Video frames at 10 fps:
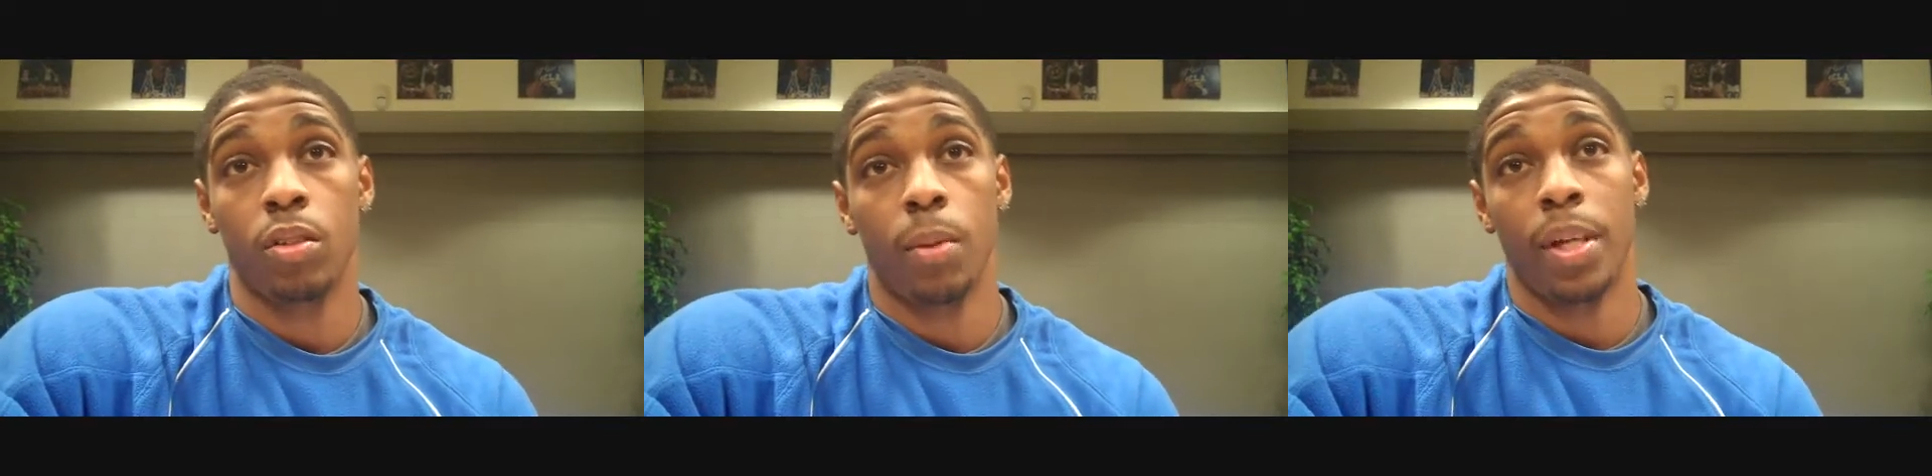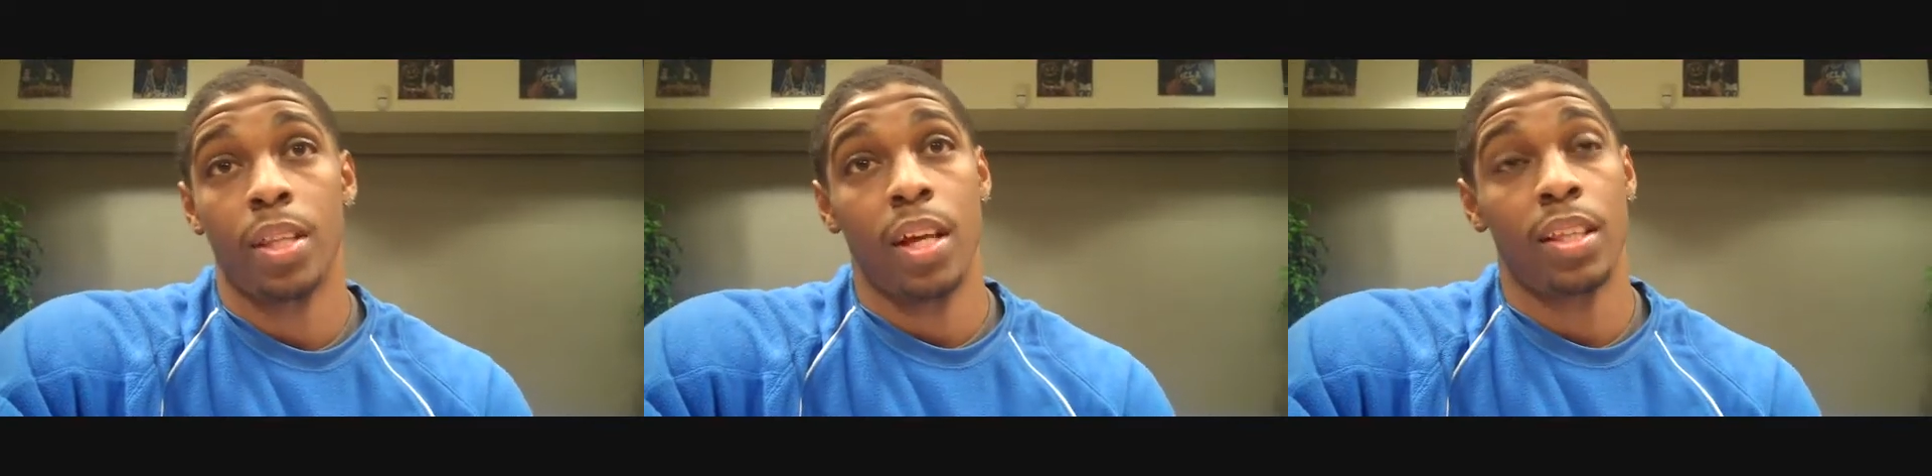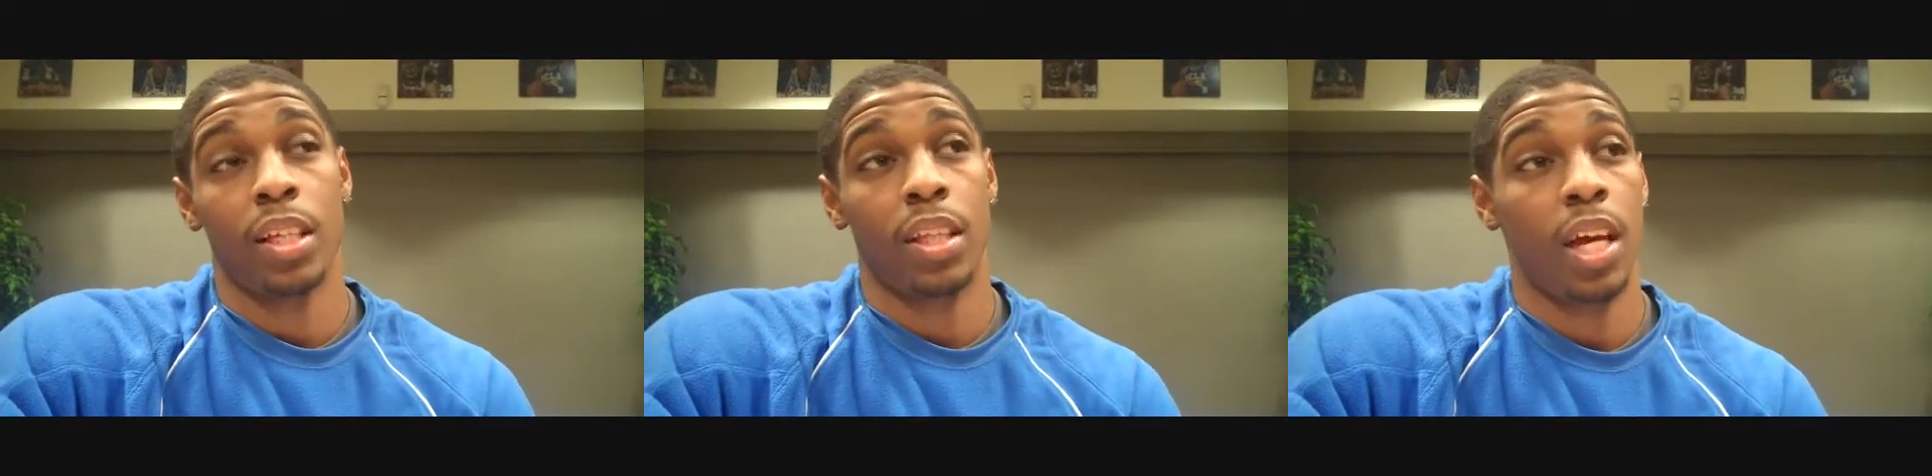You know, I mean, I
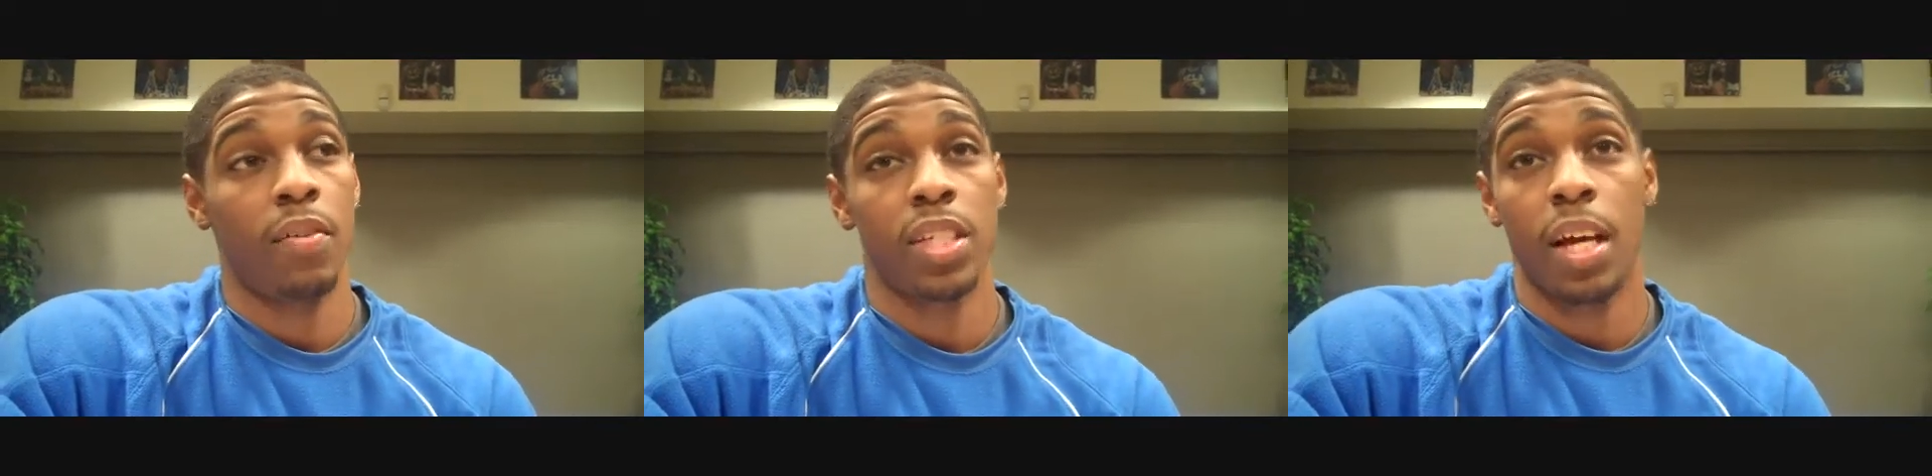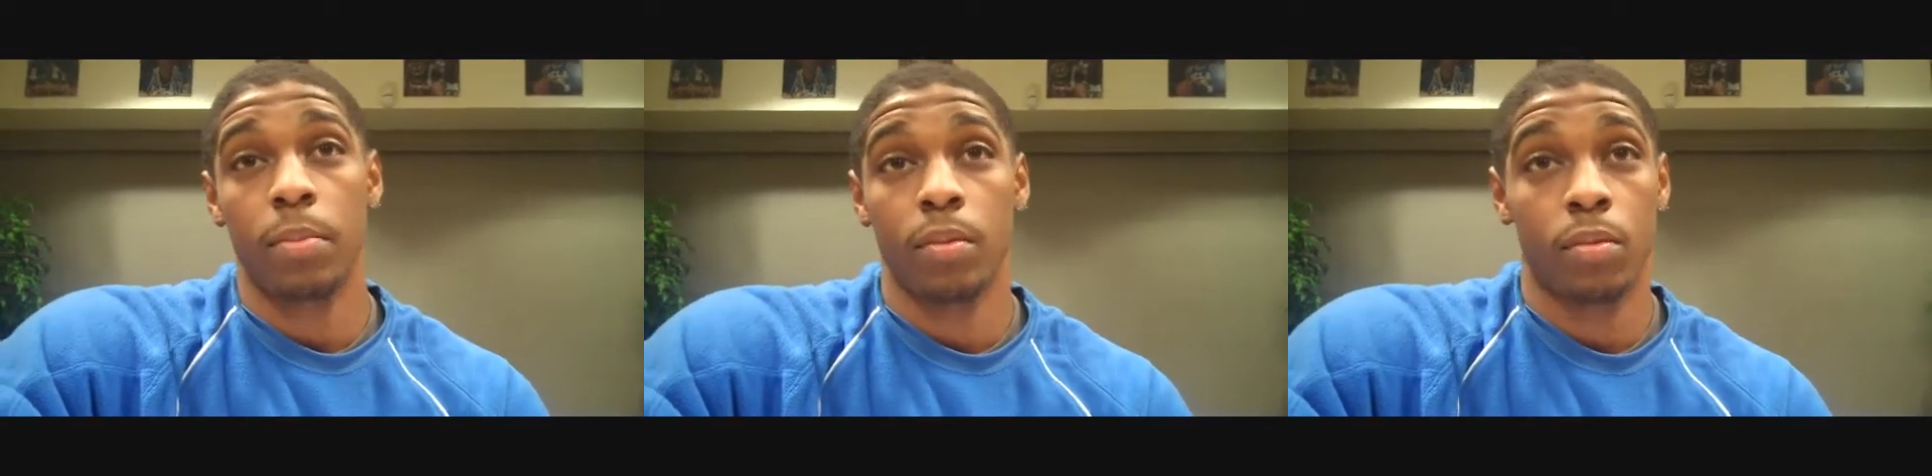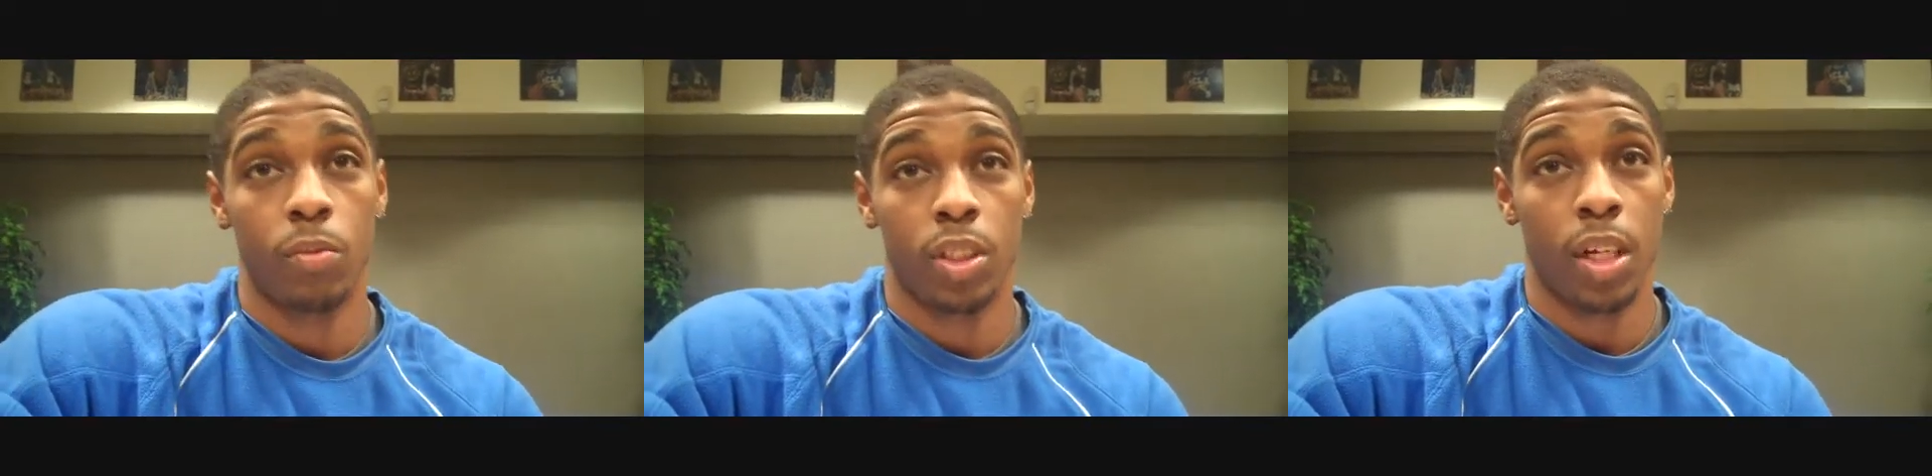think that every time
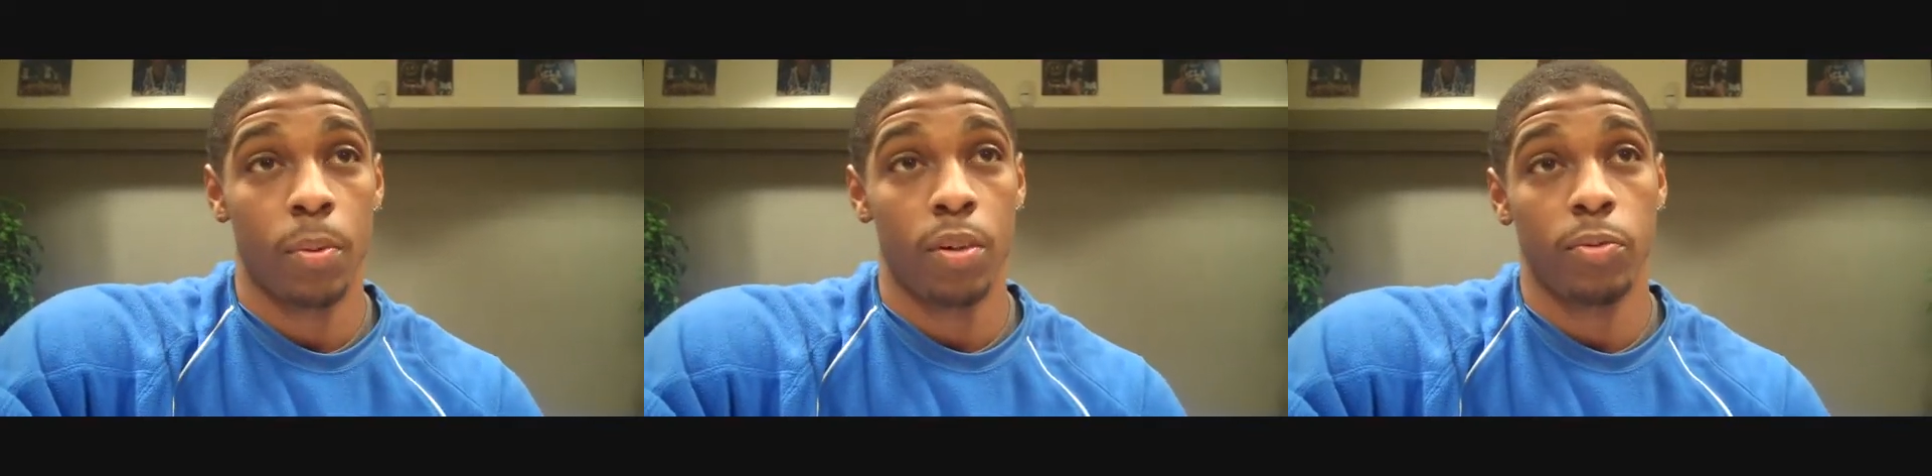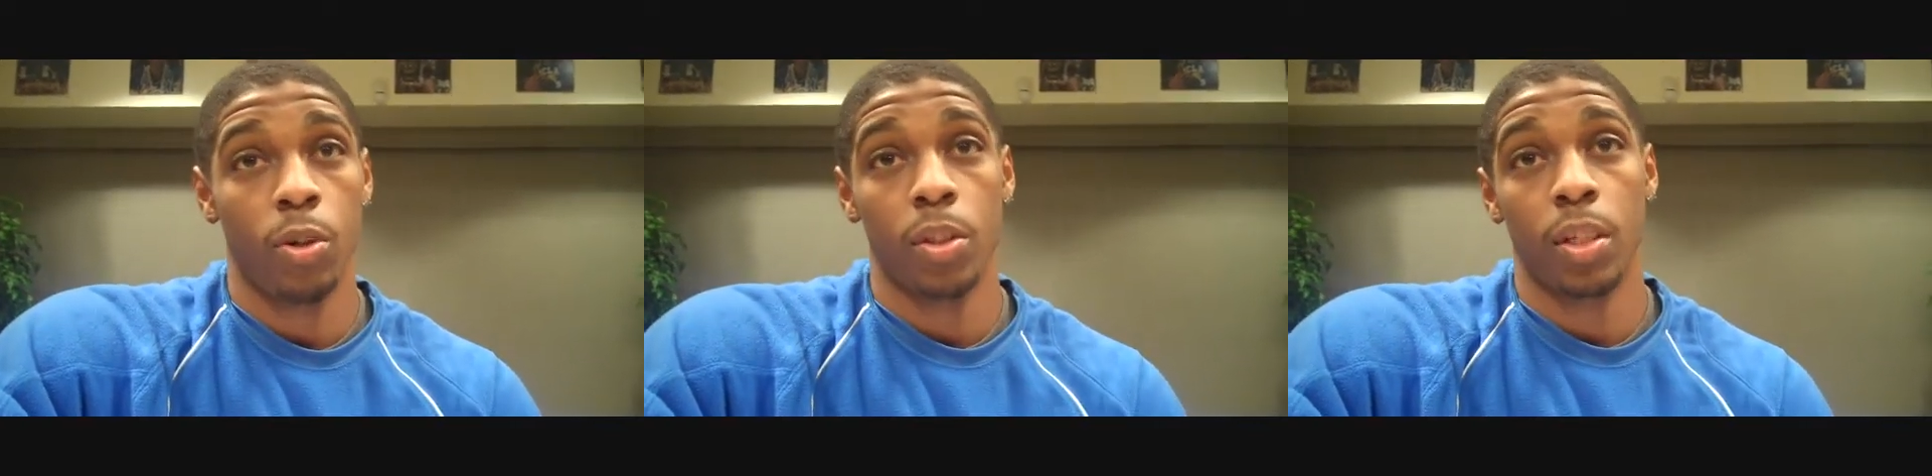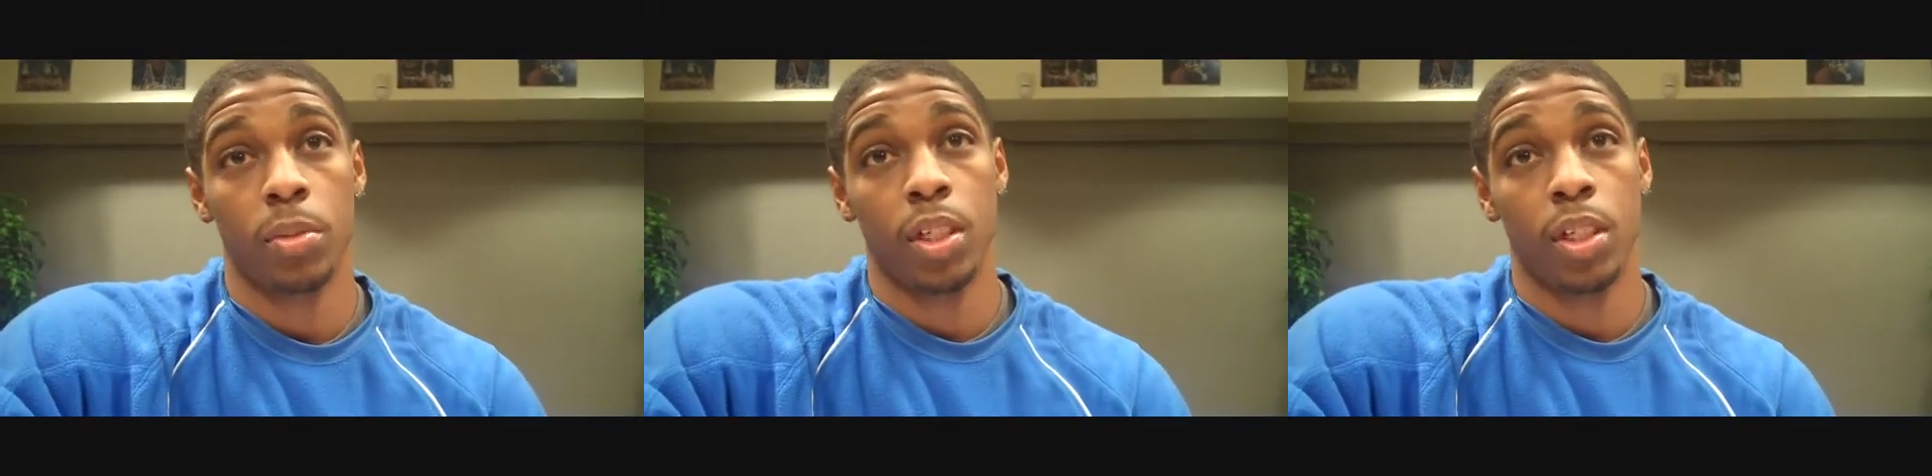we step on the floor with them,